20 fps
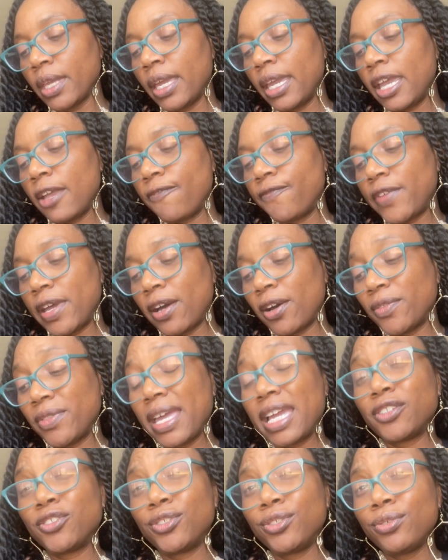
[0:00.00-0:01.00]
it found
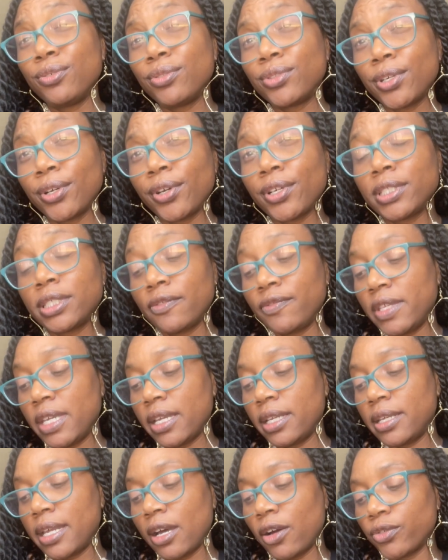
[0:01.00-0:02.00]
that 2/3 of the
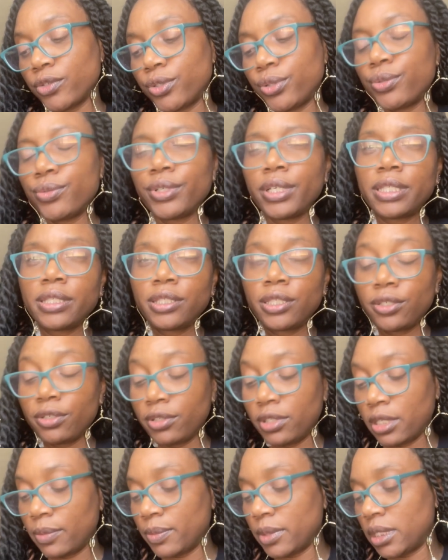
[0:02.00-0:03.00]
adults who
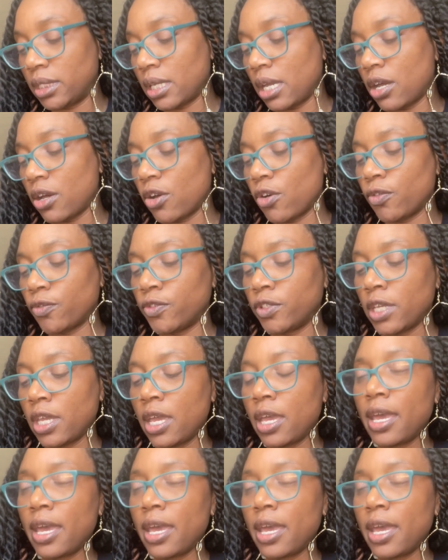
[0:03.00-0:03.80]
considered themselves